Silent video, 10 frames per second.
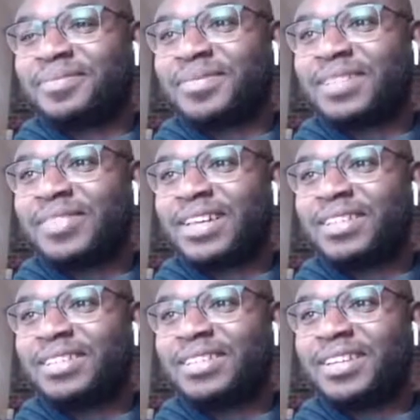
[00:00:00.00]
got
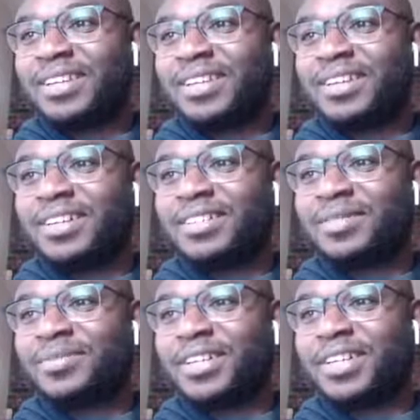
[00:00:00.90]
this thing here that's
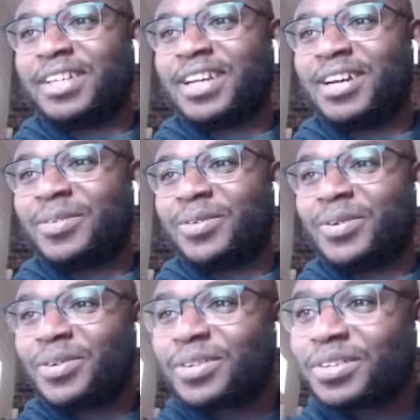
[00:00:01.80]
funky. I
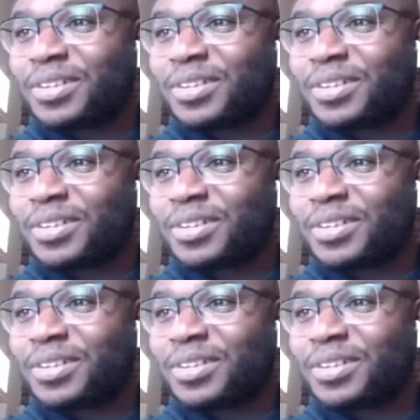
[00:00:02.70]
will.